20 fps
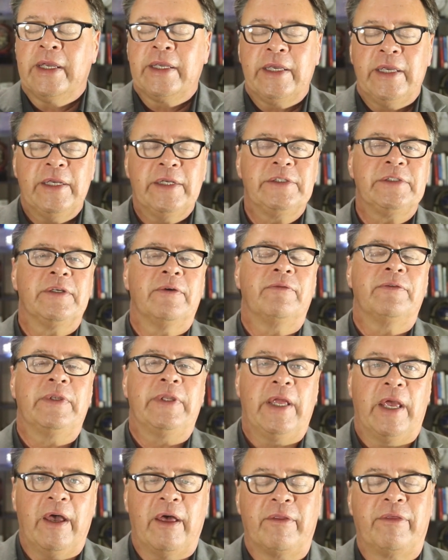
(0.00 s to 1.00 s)
Kiss of
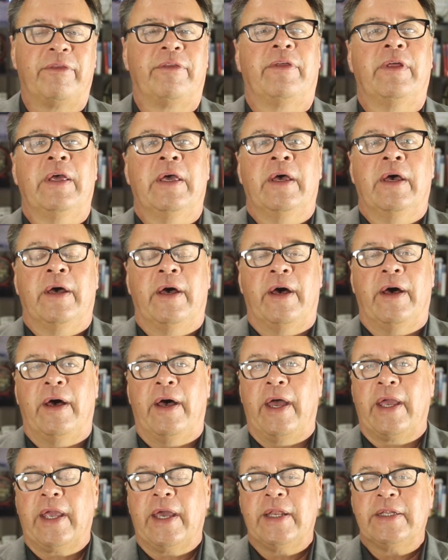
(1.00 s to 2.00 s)
death.
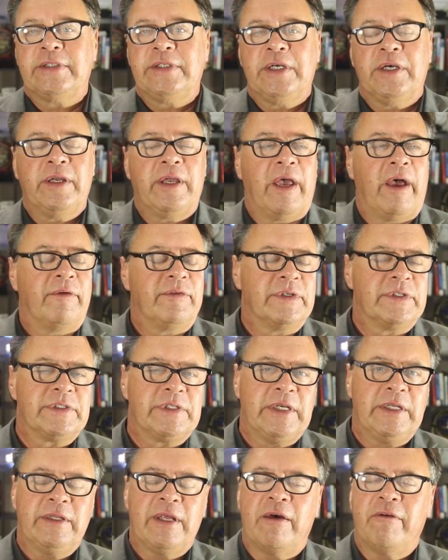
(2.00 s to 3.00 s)
Uh, I gotta tell you, I've just
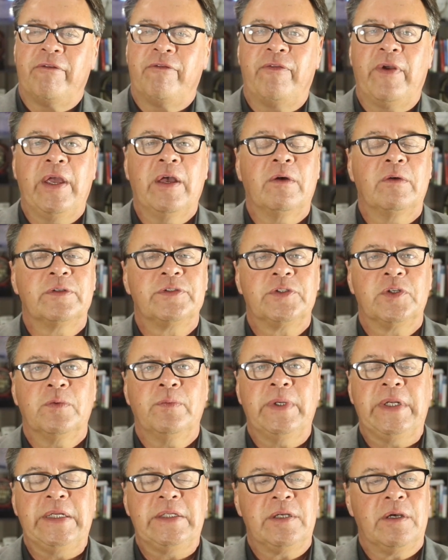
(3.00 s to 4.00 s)
seen that fail so
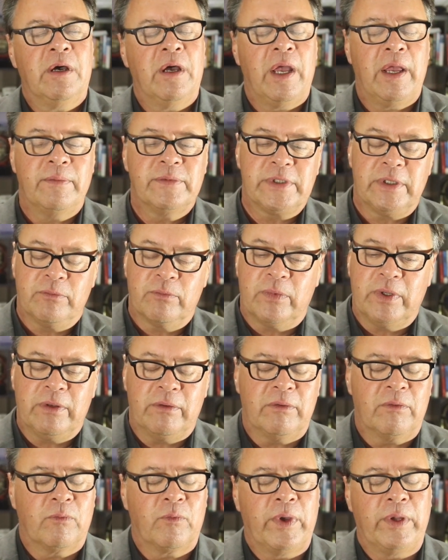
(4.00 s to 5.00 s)
many times. And
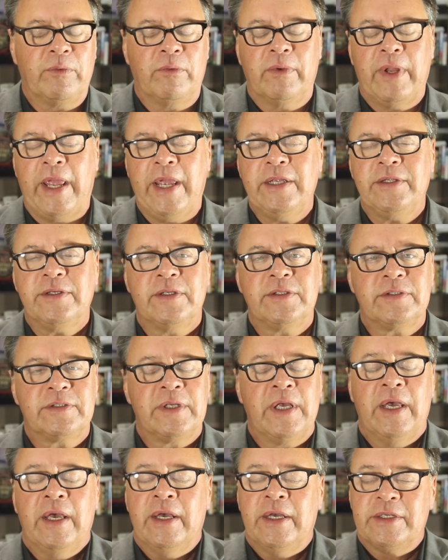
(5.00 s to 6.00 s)
when, when
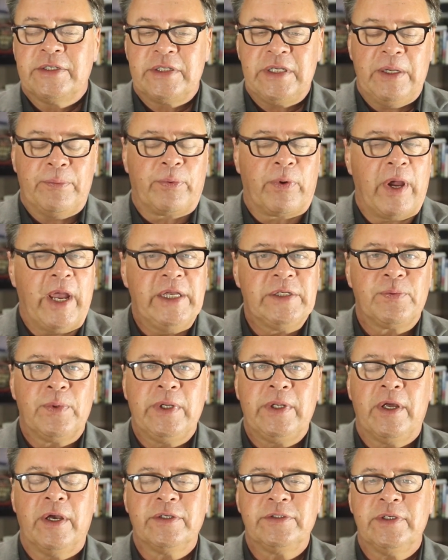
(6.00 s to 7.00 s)
agents see price
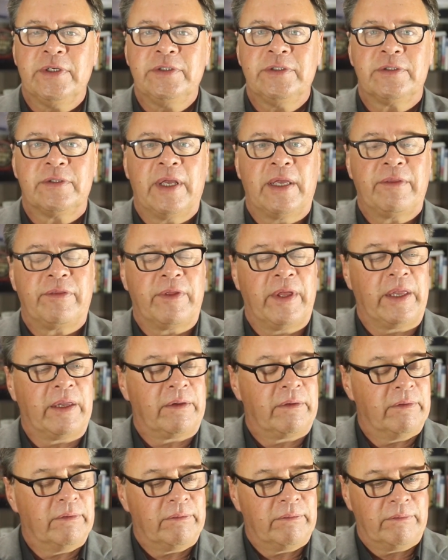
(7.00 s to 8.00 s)
reductions, they
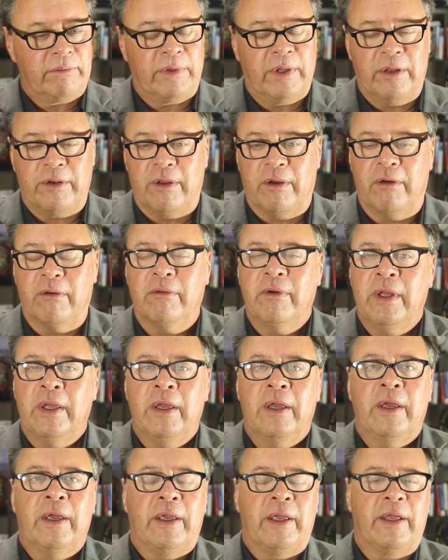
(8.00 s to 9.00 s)
think, you know,
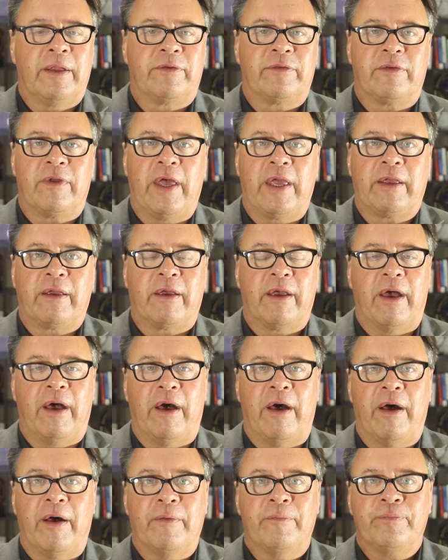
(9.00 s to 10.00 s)
it's like,
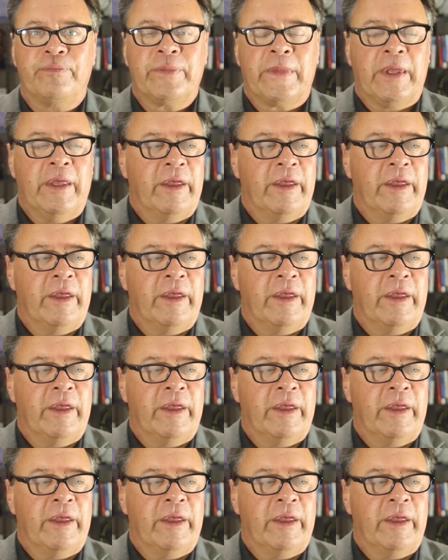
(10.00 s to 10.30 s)
um,